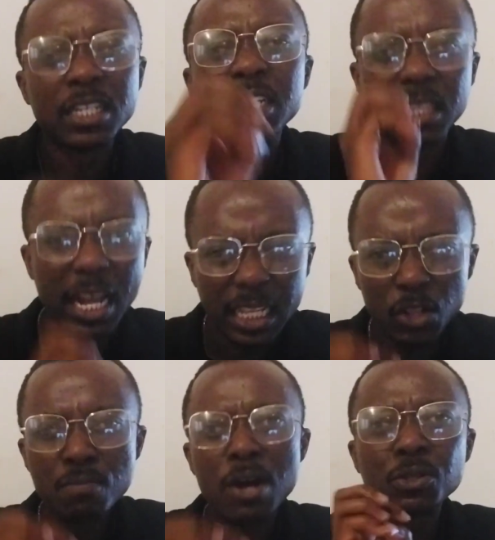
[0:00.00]
Daddy
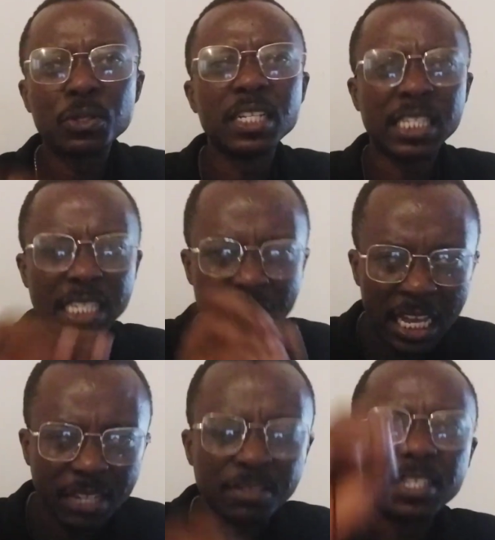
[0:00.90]
Lumba also
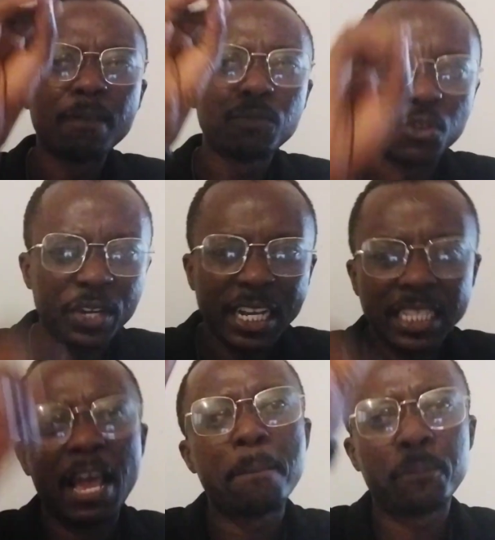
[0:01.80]
deserves to get
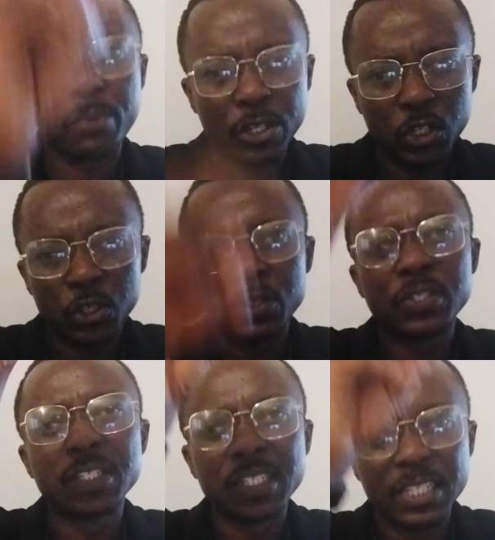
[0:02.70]
that precious
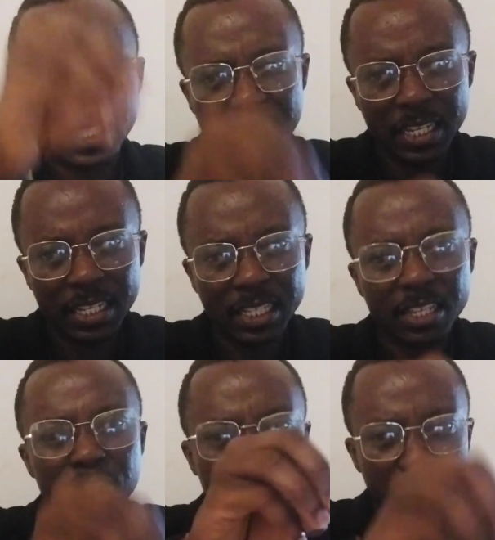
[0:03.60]
thing
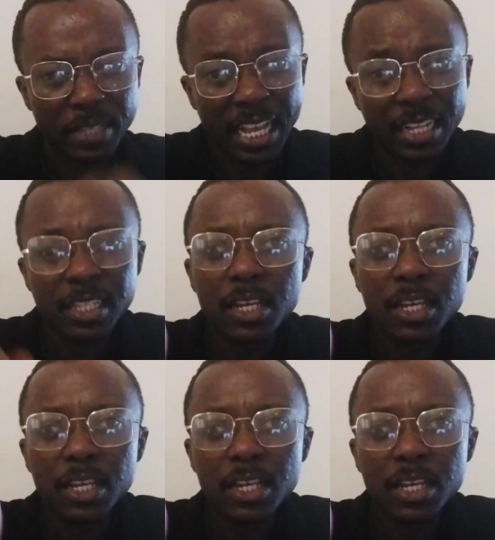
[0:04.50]
from that